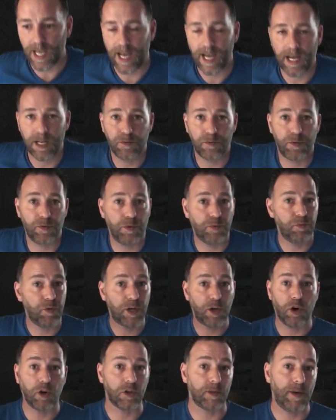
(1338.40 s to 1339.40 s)
And we,
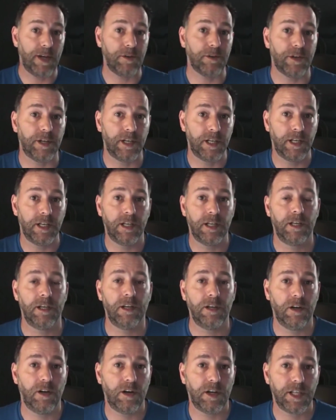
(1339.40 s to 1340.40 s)
we call them out
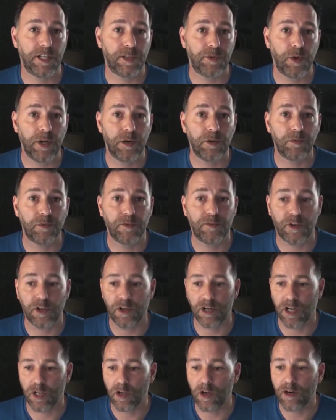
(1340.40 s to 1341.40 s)
on it as well. We've
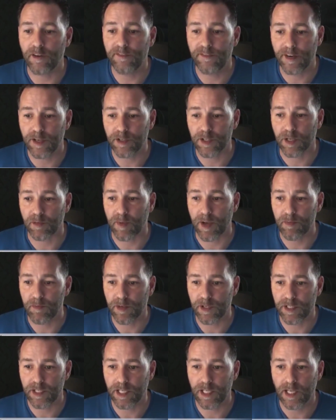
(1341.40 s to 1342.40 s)
got a lot of founding
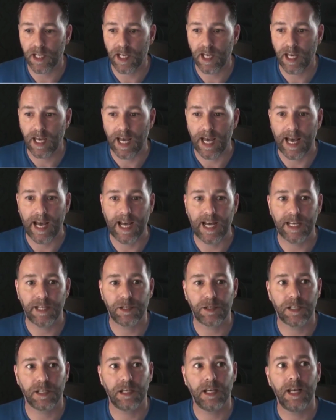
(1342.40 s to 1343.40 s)
members.
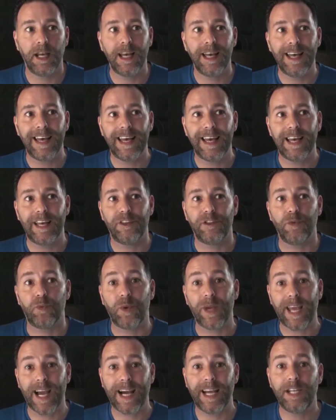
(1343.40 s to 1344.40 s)
And the
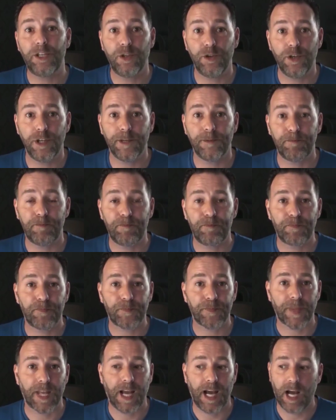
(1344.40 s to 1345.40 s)
way I do it,
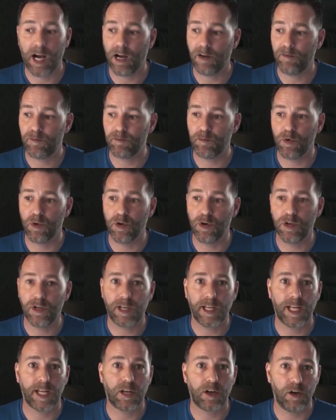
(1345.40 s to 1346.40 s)
I have more
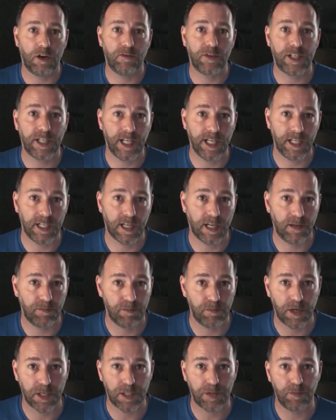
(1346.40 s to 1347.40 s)
kind of conversation, I
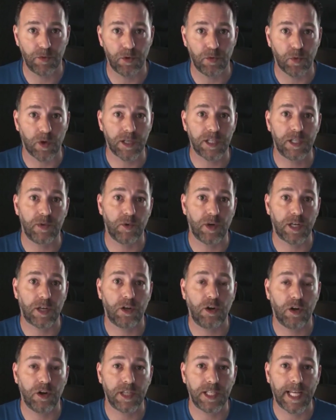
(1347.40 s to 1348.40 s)
have much more one to
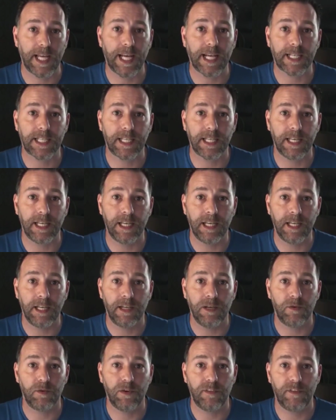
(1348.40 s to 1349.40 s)
one contact
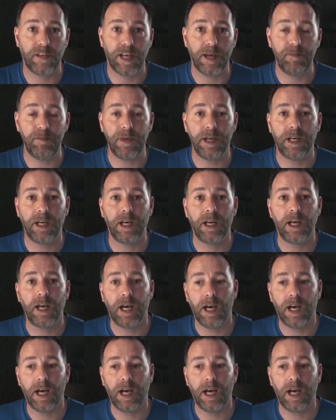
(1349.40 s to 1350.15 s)
with them.